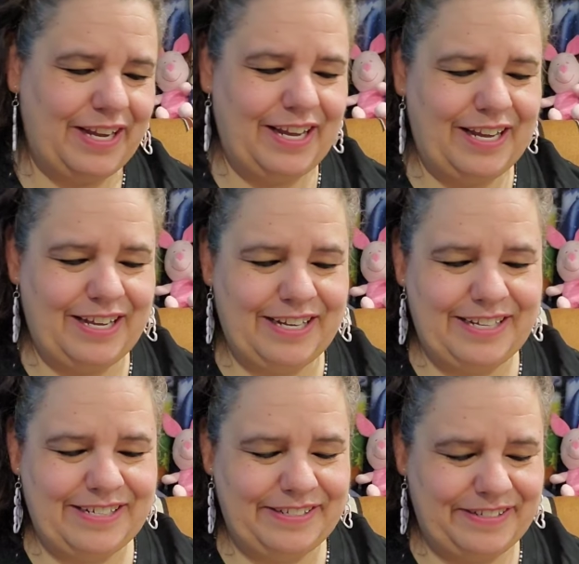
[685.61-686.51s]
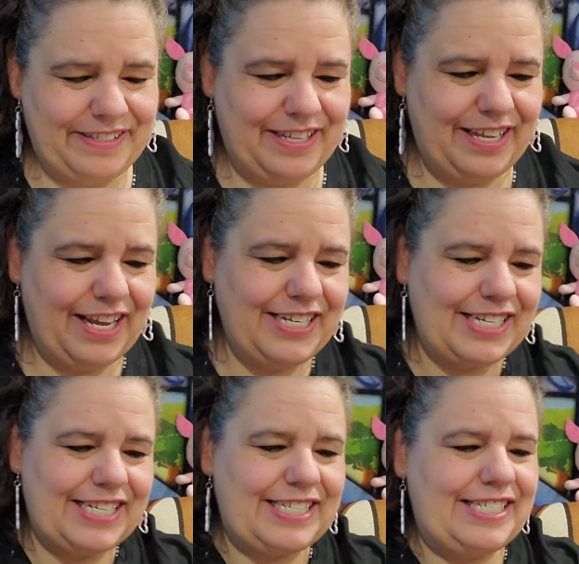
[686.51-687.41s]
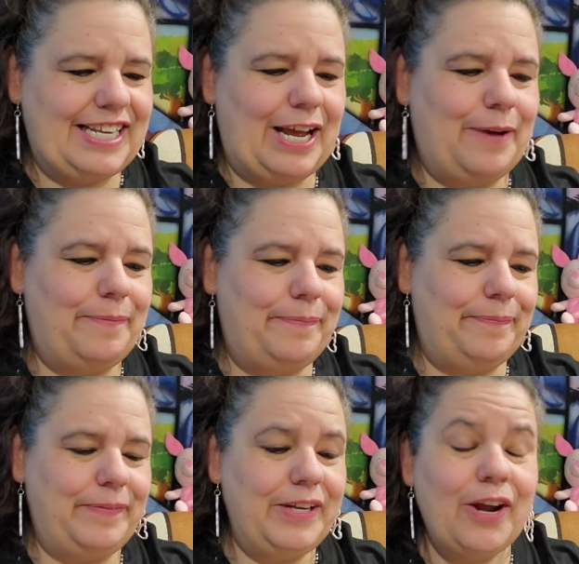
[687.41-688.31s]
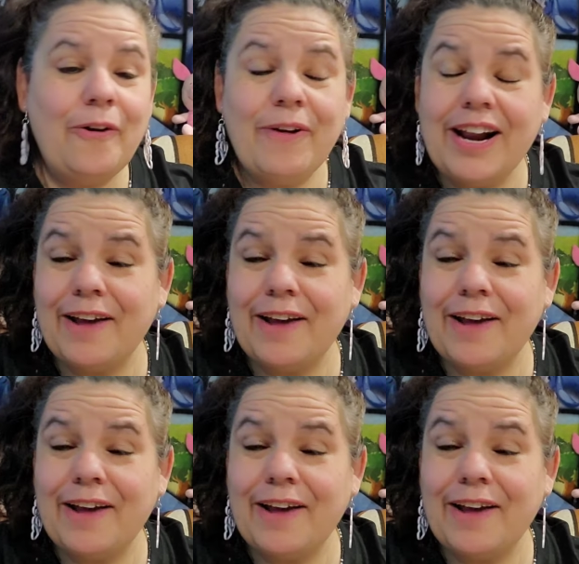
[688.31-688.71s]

Uh, I just, um, you know what?